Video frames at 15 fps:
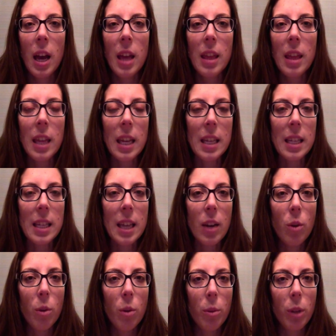things that
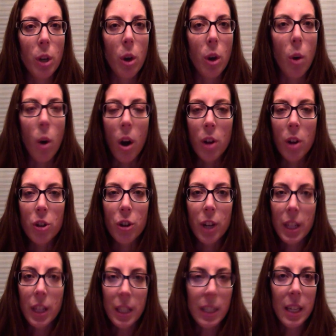normally go on
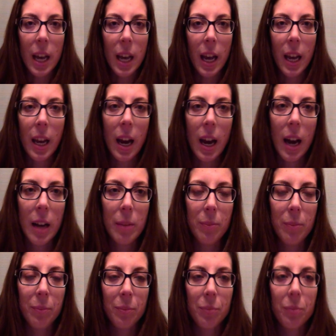during the day.
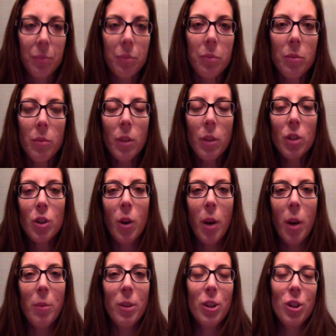So
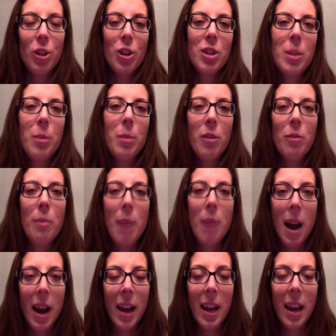I'm going to share some of
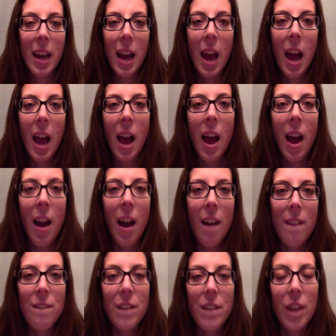my
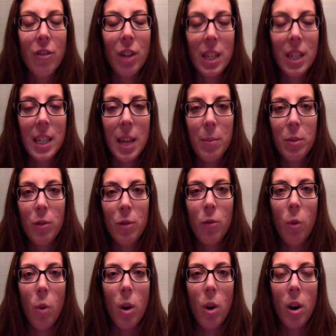favorite tips
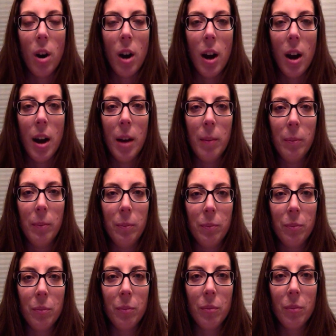for,
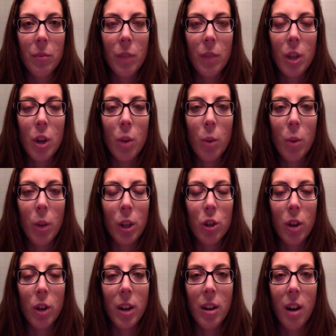really
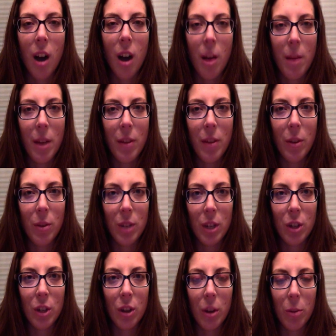trying to combat those
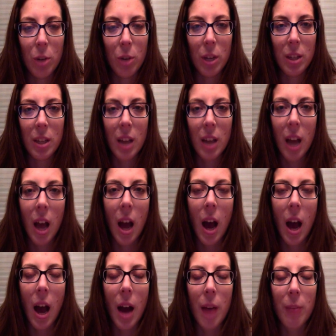interruptions.
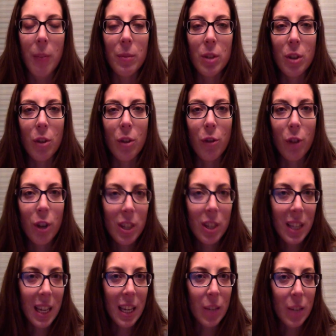So the first
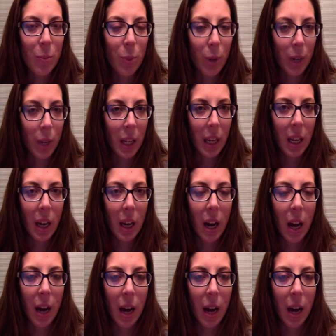thing is pretty